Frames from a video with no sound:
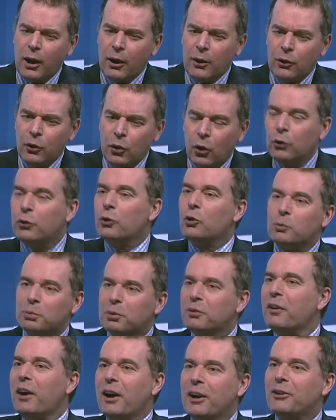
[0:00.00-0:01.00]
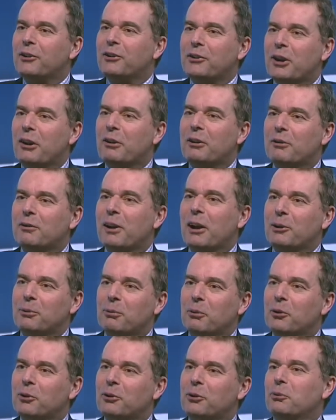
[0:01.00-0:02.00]
not all providers are totally
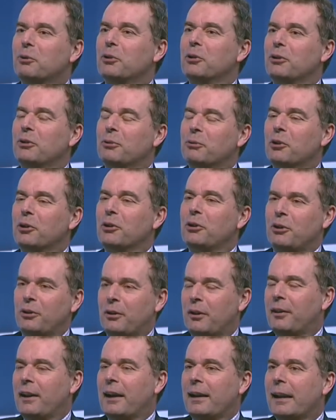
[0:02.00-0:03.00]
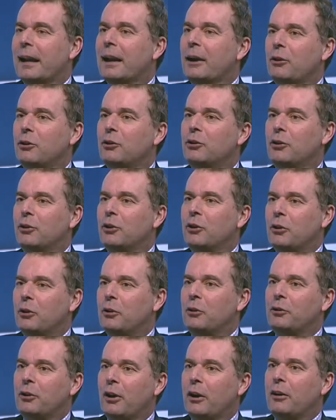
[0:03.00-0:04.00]
flexible as to what they allow you to
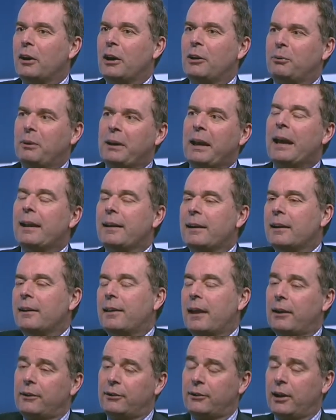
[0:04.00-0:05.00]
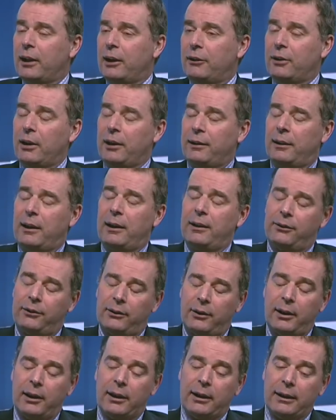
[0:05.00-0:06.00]
do. So as we get near that stage,
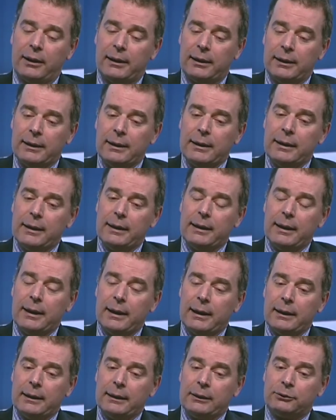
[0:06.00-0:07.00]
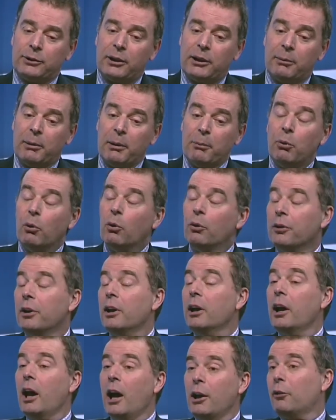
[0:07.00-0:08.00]
that's incredibly important.
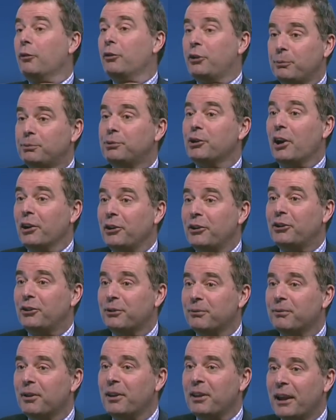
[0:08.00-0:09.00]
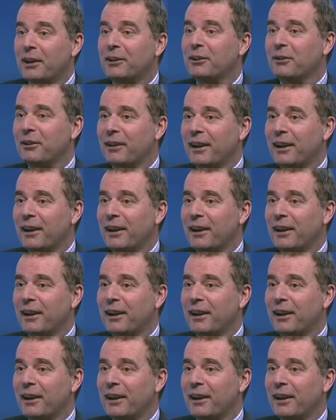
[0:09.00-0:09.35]
And obviously price at the end of the day.